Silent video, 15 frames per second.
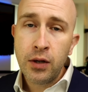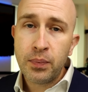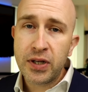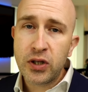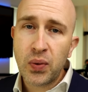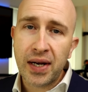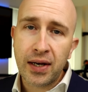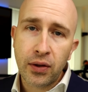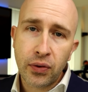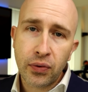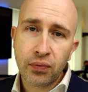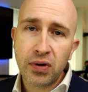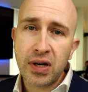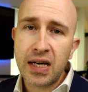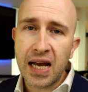between
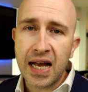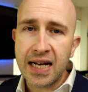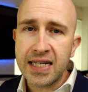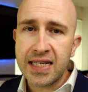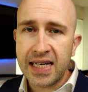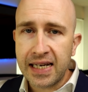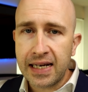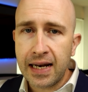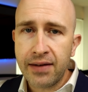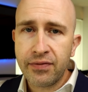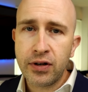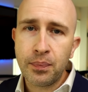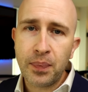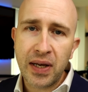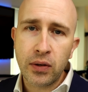3 and
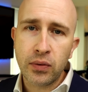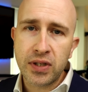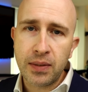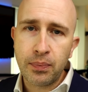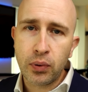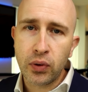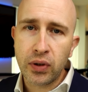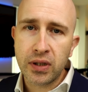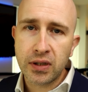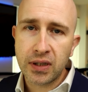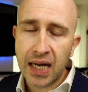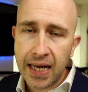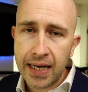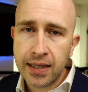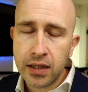11 penalty points,
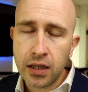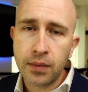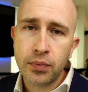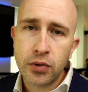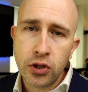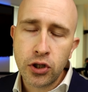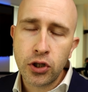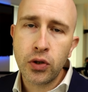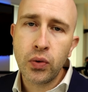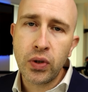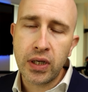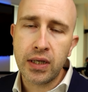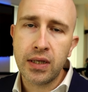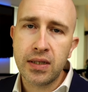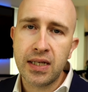and up to 2
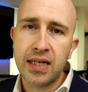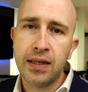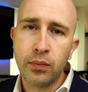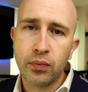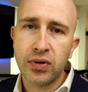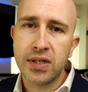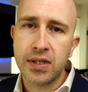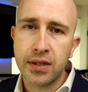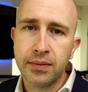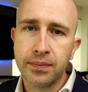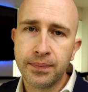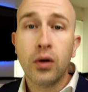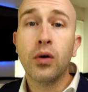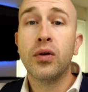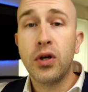years in prison.
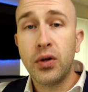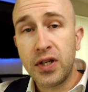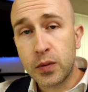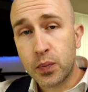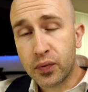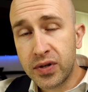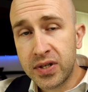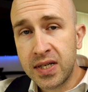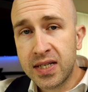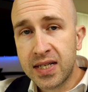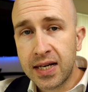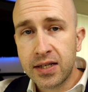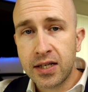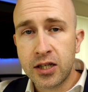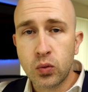Although this prison
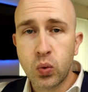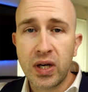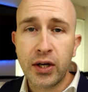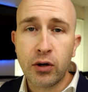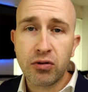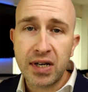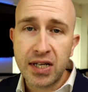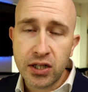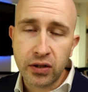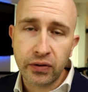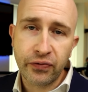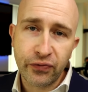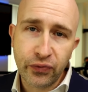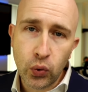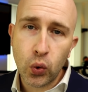sentence will increase to
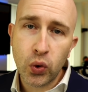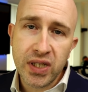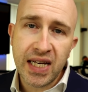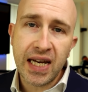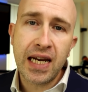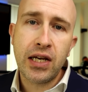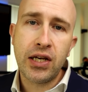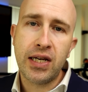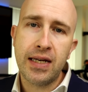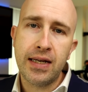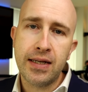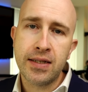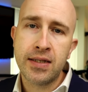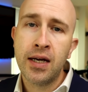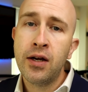14
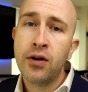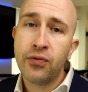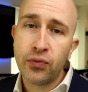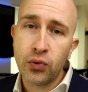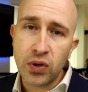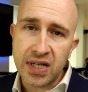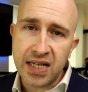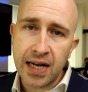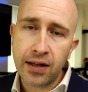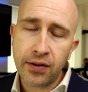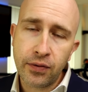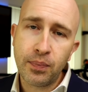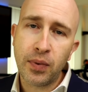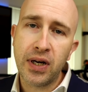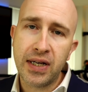years for
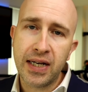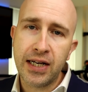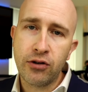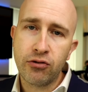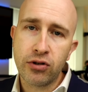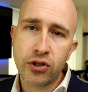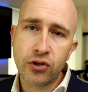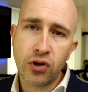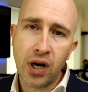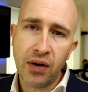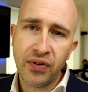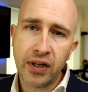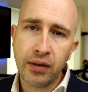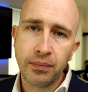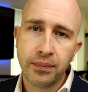death by dangerous
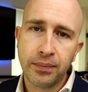driving.